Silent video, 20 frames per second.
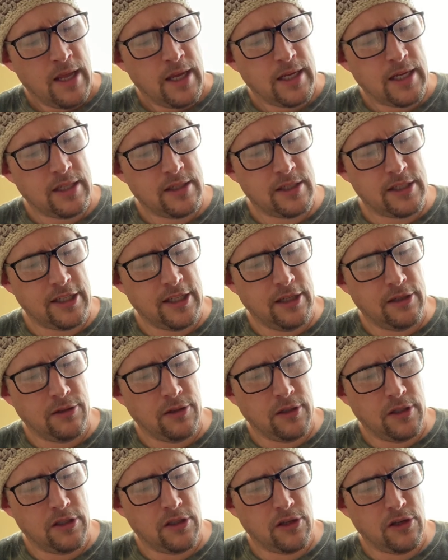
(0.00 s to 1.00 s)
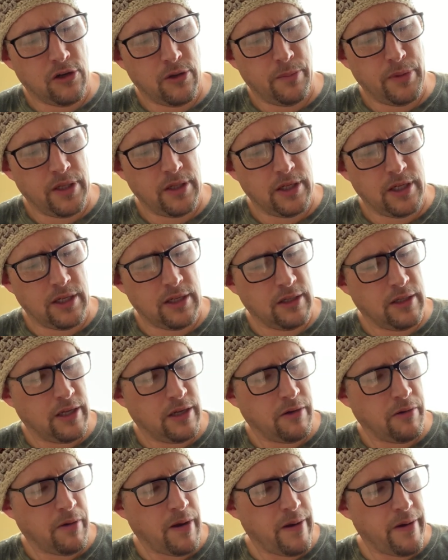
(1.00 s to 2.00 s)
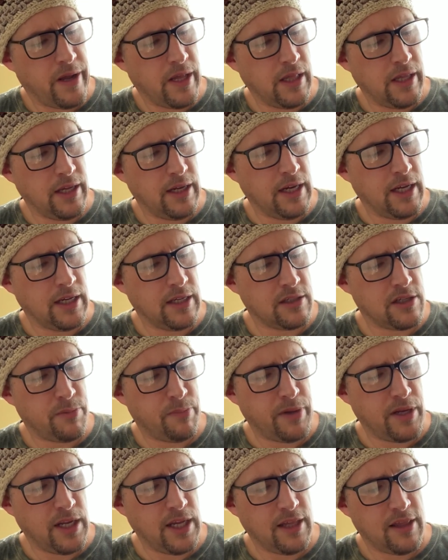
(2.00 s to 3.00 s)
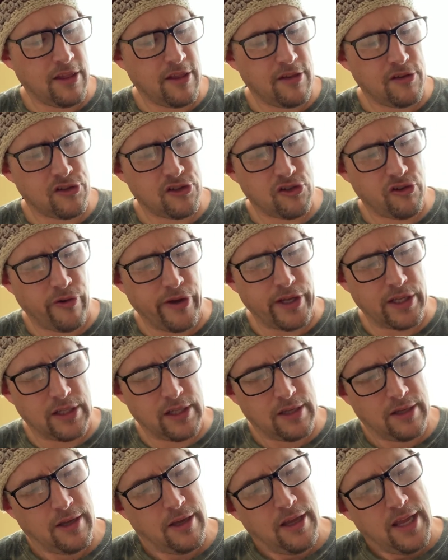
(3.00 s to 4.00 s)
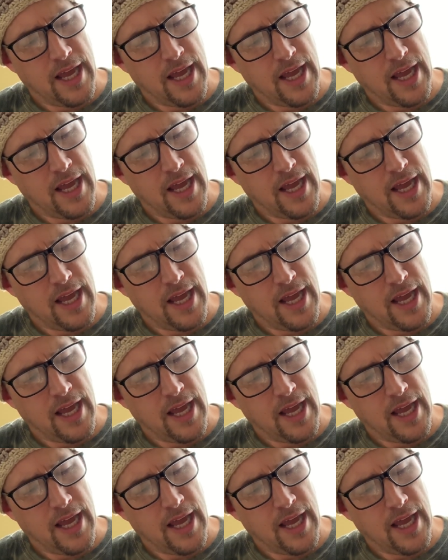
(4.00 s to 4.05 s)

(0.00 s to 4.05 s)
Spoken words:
concealed turbulent literary leanings beneath the strict